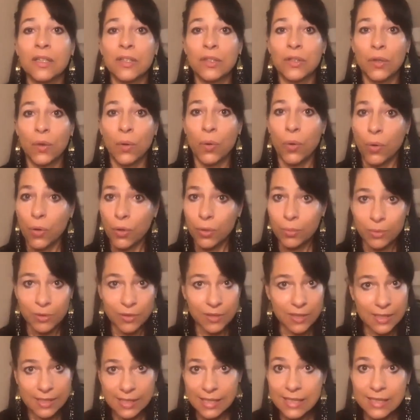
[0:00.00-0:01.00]
horrible
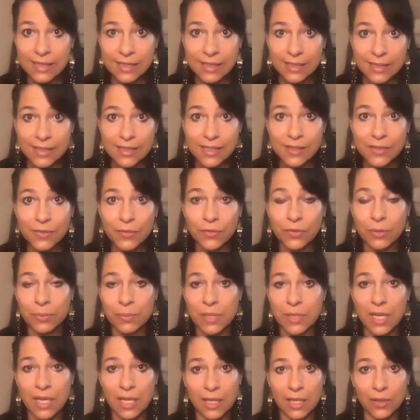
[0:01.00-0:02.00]
diseases from
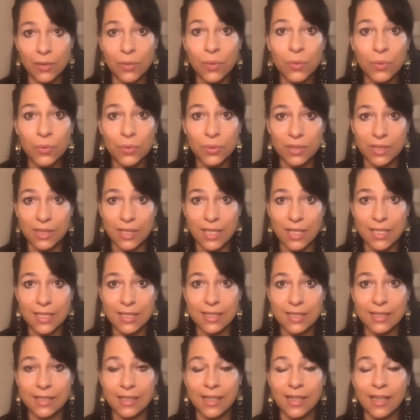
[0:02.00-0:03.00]
taking hold in
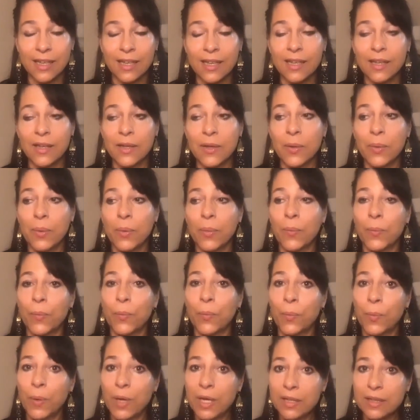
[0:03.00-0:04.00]
us.
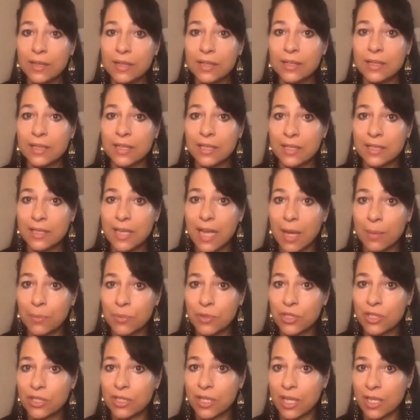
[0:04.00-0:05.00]
With this
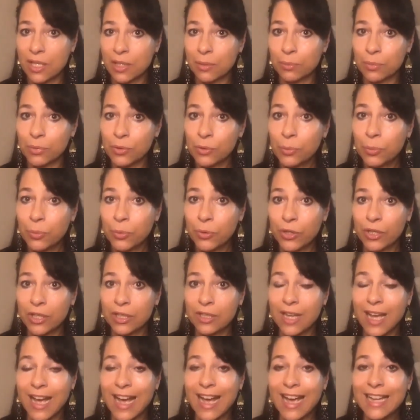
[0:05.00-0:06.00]
epigenetic
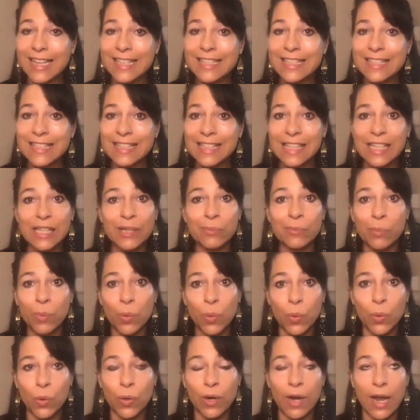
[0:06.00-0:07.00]
blueprint, I see it
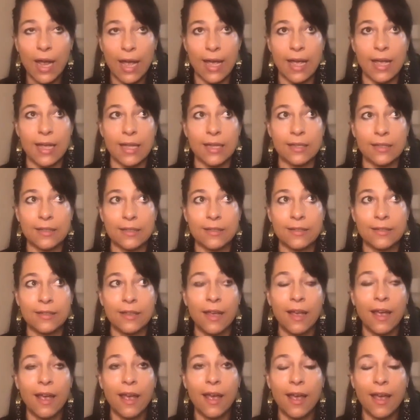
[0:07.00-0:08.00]
more as
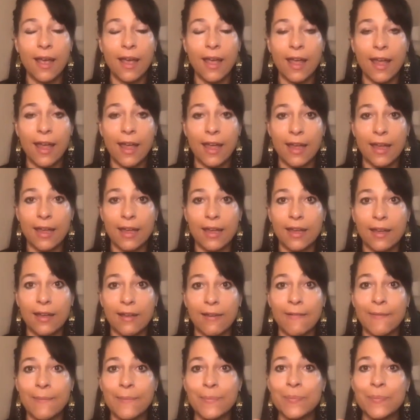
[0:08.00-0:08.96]
a